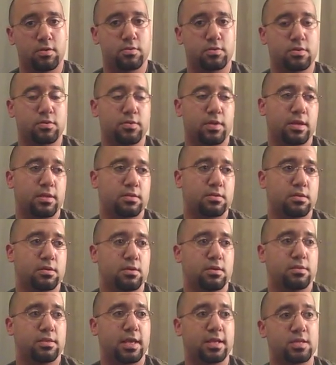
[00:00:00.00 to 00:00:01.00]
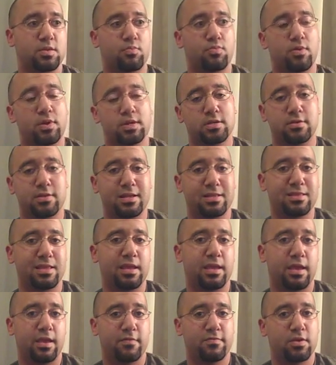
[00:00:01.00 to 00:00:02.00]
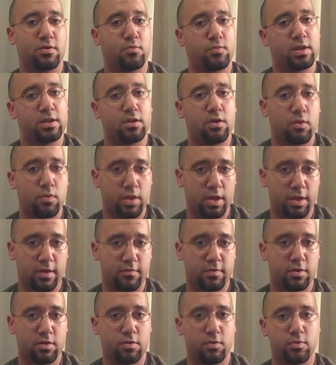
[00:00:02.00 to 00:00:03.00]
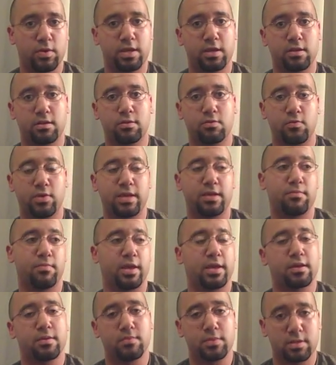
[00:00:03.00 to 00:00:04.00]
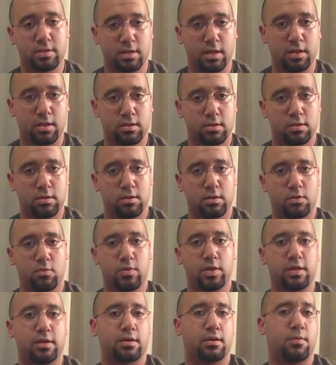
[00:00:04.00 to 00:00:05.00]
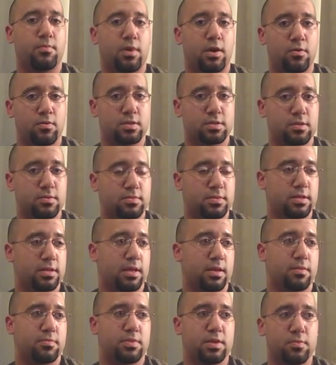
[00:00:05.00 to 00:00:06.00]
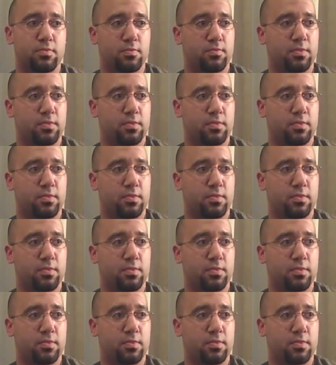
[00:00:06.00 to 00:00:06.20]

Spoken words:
So that's a pressure that they have that we don't have. We can make a mistake. We can come out with something that people